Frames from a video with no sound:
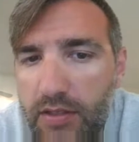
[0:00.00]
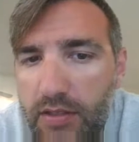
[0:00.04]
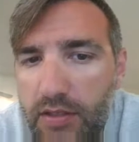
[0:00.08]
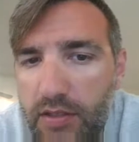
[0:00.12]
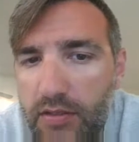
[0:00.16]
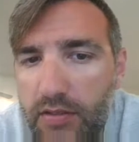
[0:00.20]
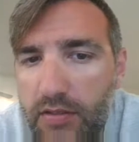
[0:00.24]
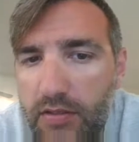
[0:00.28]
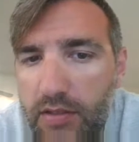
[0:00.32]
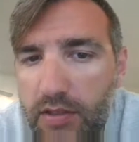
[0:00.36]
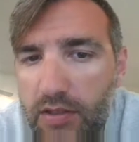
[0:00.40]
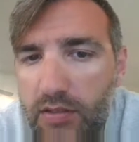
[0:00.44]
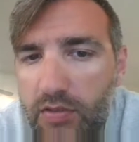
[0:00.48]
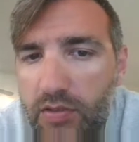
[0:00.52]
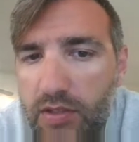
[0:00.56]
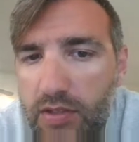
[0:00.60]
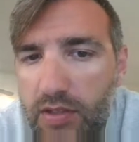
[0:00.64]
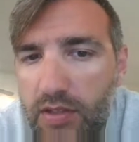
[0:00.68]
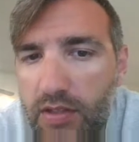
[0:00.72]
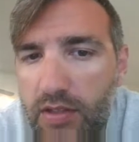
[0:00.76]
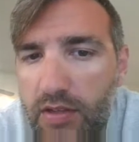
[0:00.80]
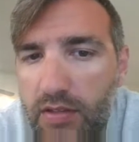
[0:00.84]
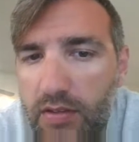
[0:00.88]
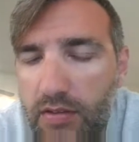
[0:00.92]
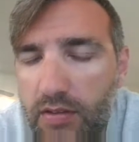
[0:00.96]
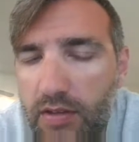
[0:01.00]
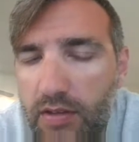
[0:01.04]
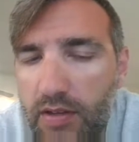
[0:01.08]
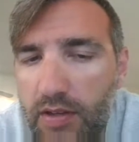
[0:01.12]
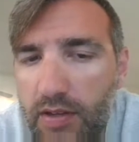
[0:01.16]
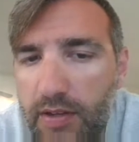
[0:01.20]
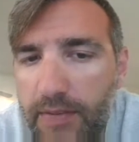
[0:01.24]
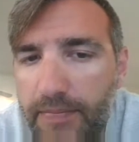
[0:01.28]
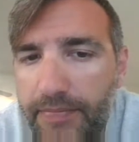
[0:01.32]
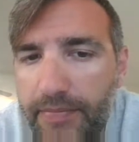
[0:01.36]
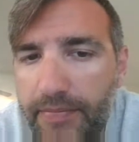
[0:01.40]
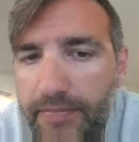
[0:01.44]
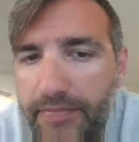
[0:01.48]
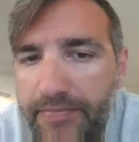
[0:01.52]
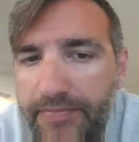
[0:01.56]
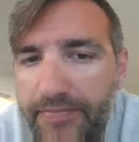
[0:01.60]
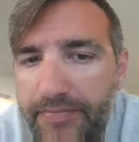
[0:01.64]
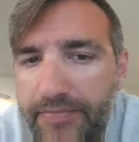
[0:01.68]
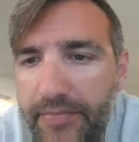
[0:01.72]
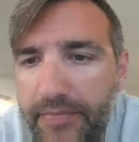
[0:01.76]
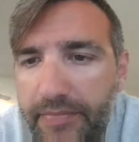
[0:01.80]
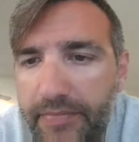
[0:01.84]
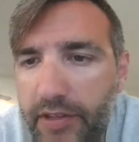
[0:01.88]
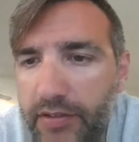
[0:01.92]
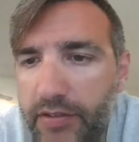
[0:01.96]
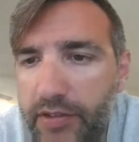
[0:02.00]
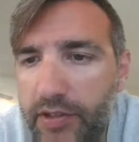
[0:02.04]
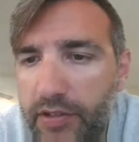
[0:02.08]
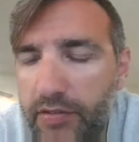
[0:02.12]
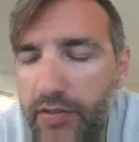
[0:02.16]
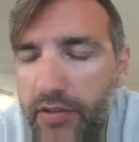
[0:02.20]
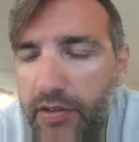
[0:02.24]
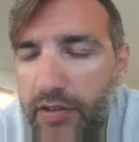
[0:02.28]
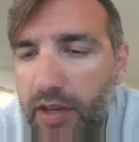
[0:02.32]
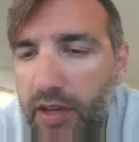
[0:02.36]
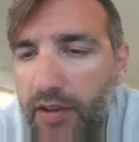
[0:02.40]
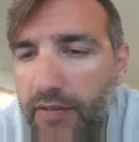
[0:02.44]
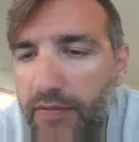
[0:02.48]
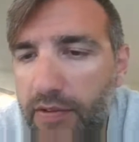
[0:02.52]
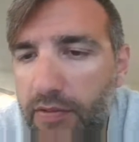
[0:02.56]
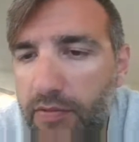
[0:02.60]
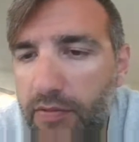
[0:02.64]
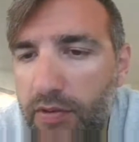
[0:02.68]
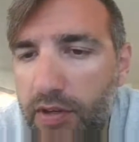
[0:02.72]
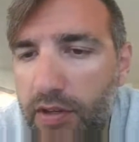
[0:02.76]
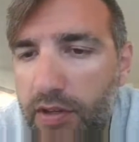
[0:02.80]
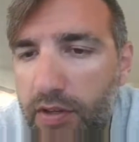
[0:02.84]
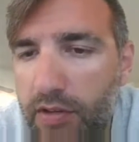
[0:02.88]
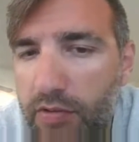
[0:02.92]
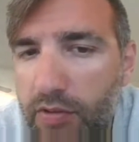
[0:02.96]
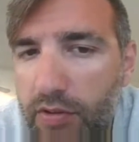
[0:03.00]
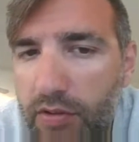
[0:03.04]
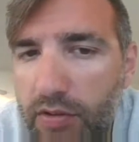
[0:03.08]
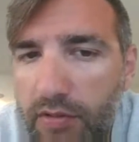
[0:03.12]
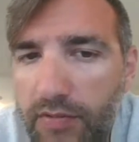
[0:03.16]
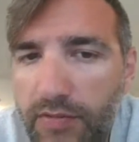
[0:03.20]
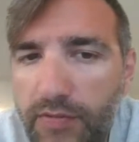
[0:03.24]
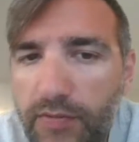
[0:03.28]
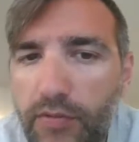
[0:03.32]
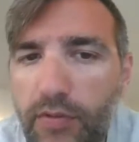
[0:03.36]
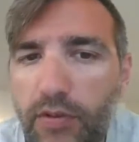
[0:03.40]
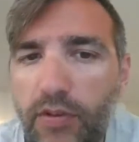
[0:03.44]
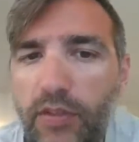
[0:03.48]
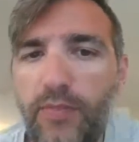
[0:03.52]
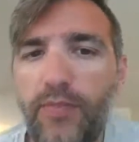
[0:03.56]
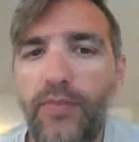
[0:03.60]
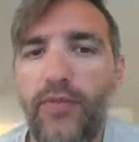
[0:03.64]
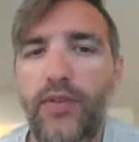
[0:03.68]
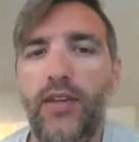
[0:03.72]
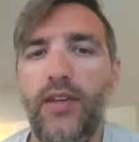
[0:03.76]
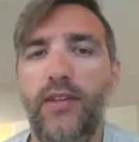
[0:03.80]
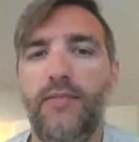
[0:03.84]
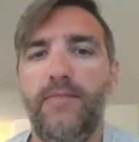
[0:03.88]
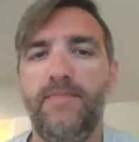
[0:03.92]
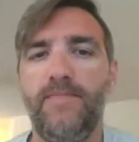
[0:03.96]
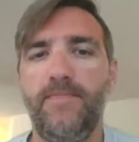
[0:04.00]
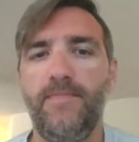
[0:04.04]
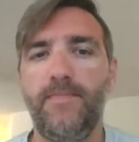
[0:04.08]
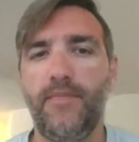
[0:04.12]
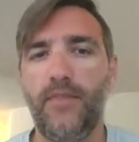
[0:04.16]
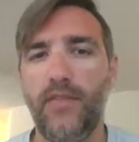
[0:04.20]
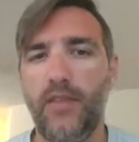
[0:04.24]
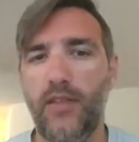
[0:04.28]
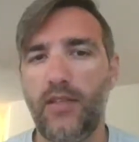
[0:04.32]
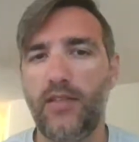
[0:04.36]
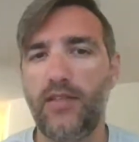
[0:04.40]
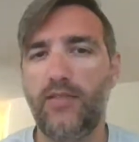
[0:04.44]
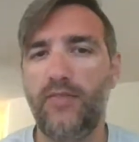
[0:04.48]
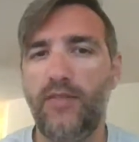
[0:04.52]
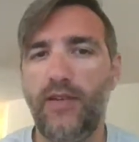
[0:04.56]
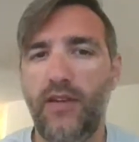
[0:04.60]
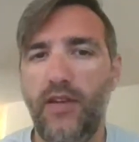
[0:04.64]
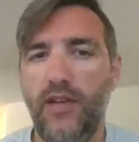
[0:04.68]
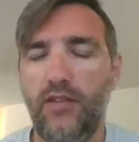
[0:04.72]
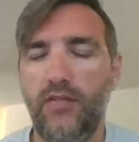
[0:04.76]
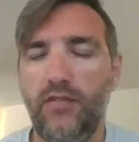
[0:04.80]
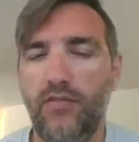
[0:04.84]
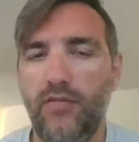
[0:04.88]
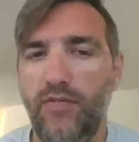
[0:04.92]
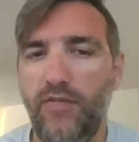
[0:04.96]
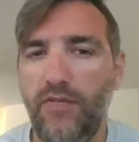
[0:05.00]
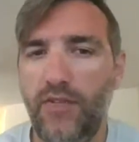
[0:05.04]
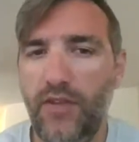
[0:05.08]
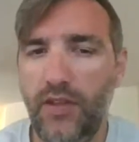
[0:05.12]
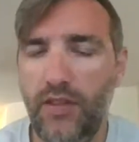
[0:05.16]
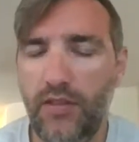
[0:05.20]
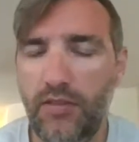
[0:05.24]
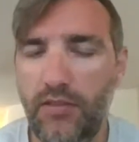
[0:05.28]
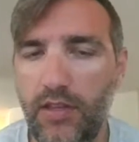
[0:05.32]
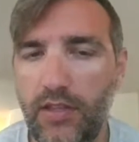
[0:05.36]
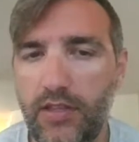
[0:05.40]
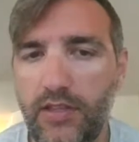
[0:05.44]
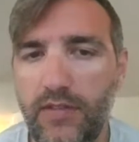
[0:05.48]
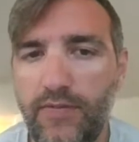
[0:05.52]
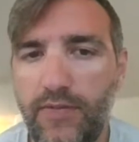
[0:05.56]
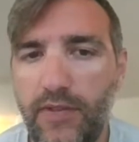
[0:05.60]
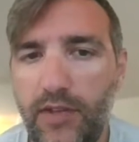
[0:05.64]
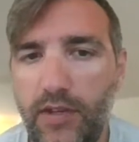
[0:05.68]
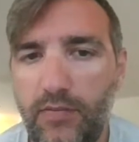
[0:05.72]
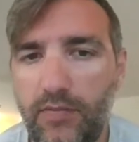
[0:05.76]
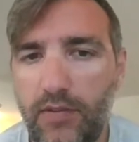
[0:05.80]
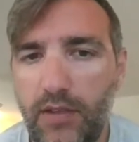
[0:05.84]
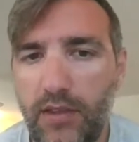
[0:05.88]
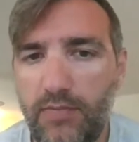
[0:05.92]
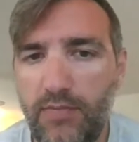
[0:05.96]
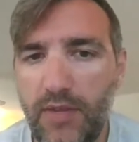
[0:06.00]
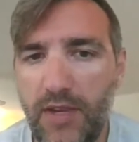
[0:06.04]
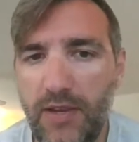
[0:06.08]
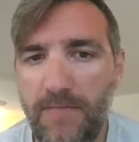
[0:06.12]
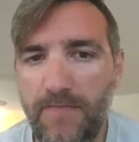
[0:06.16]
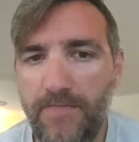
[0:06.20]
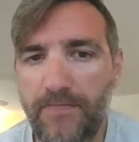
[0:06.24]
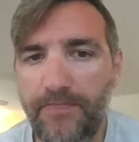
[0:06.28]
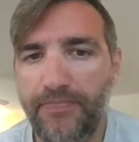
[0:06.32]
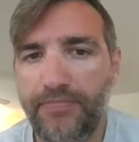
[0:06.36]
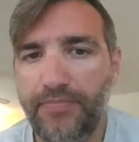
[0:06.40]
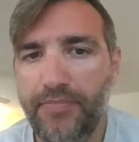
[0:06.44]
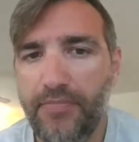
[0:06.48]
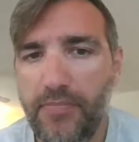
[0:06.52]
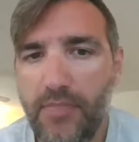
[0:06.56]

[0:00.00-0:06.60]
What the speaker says: that you're interested in, you're doing, yeah. If you want to include a fourth plant, that's fine, or fifth, that's fine with me.